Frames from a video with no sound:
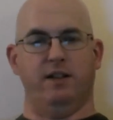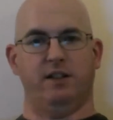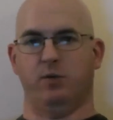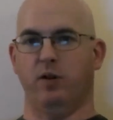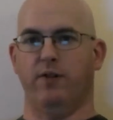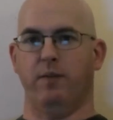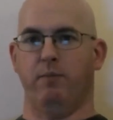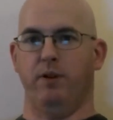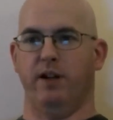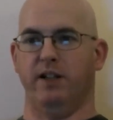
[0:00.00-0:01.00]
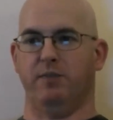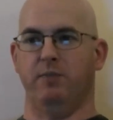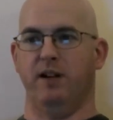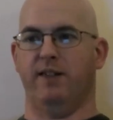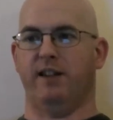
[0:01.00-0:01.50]
This is one of the biggest
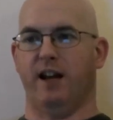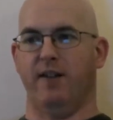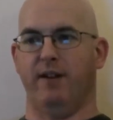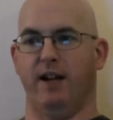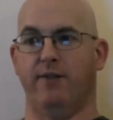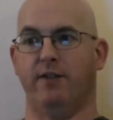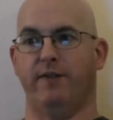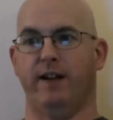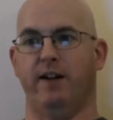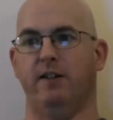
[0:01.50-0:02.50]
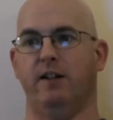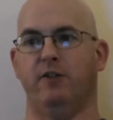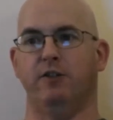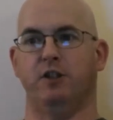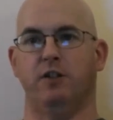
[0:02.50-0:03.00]
myths I have ever found in
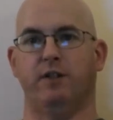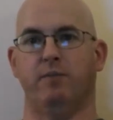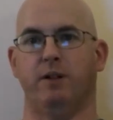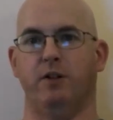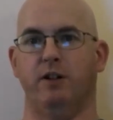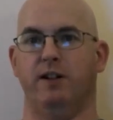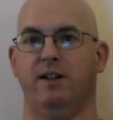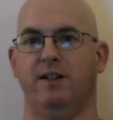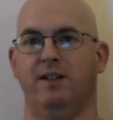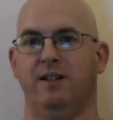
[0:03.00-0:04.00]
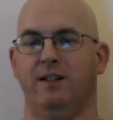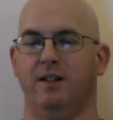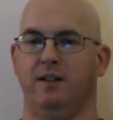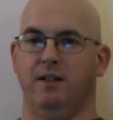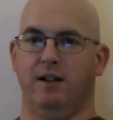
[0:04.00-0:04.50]
the reserve component.
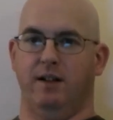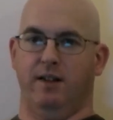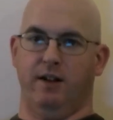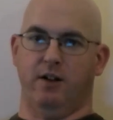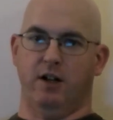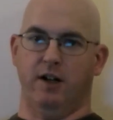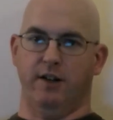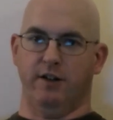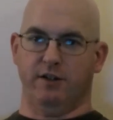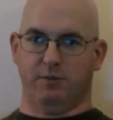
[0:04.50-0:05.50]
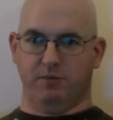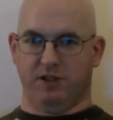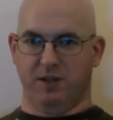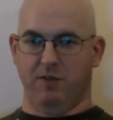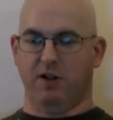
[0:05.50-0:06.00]
There are others
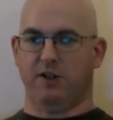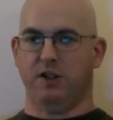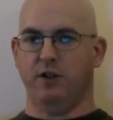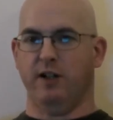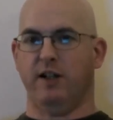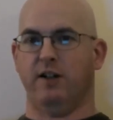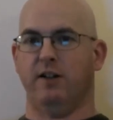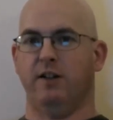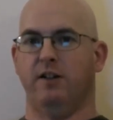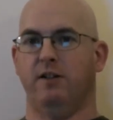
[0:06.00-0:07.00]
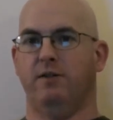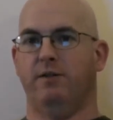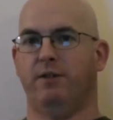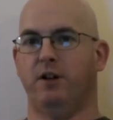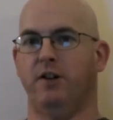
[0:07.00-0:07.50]
similar to it, you know,
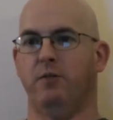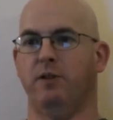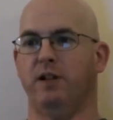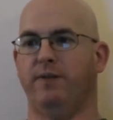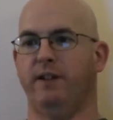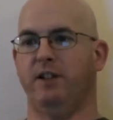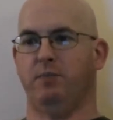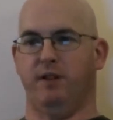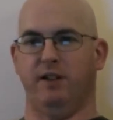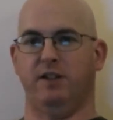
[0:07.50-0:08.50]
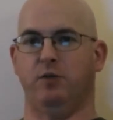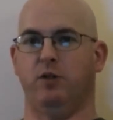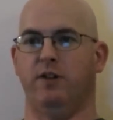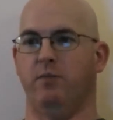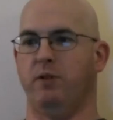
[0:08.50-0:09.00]
for other benefits, but this is
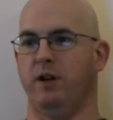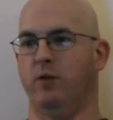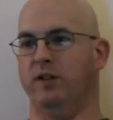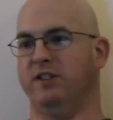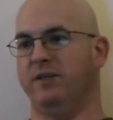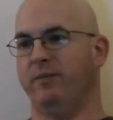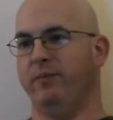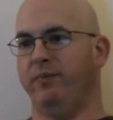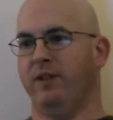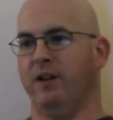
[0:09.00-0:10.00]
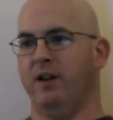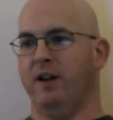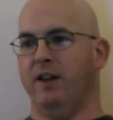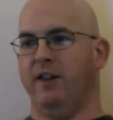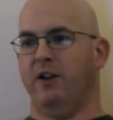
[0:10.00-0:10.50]
one of the big ones.
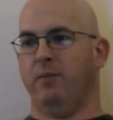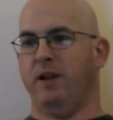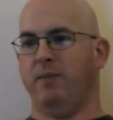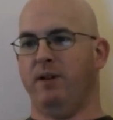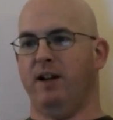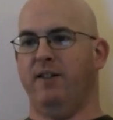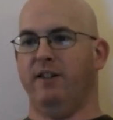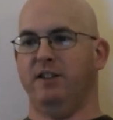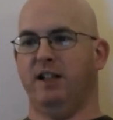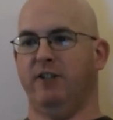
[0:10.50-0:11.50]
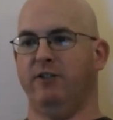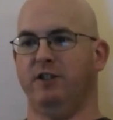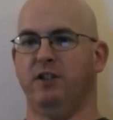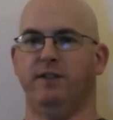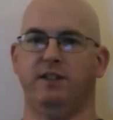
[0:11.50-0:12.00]
There are people out there telling
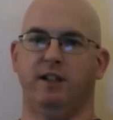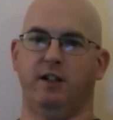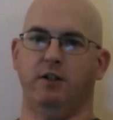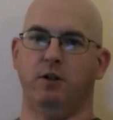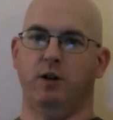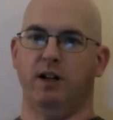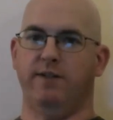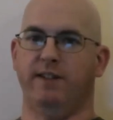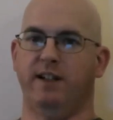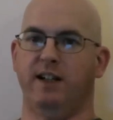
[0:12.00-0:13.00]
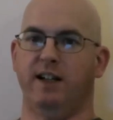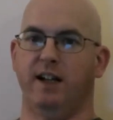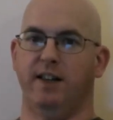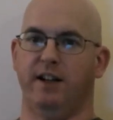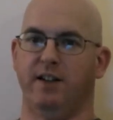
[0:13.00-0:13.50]
reservists they don't qualify,
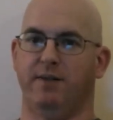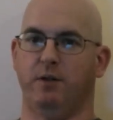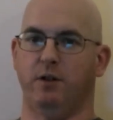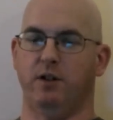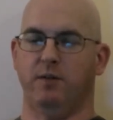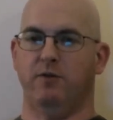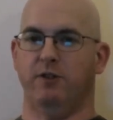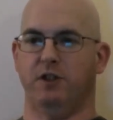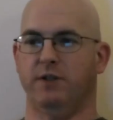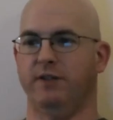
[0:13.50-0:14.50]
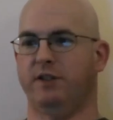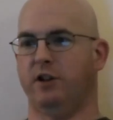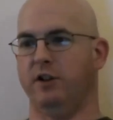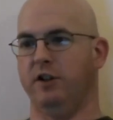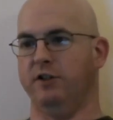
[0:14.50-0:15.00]
and therefore reservists
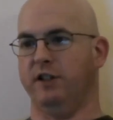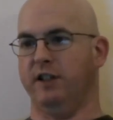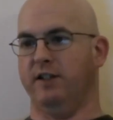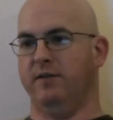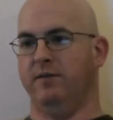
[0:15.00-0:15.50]
aren't using it.